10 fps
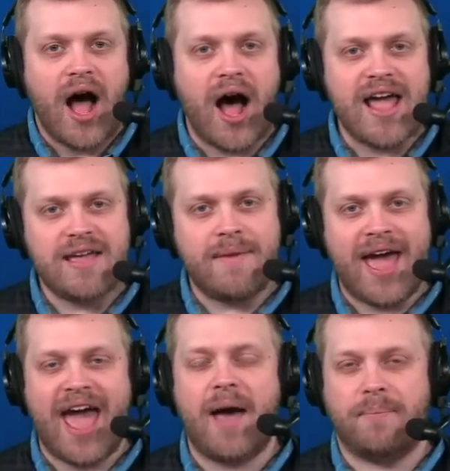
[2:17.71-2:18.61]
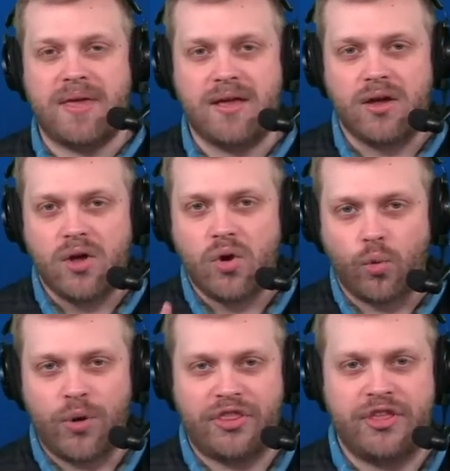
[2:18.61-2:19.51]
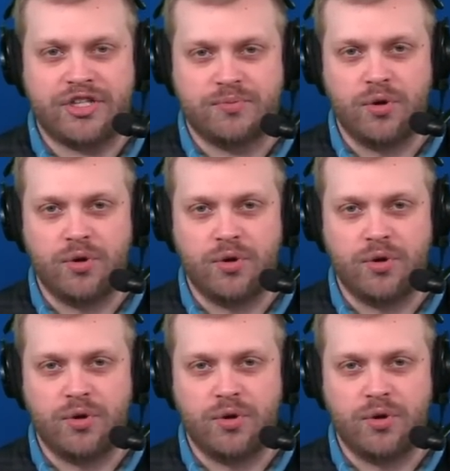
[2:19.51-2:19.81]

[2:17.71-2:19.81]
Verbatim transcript: I am happy with this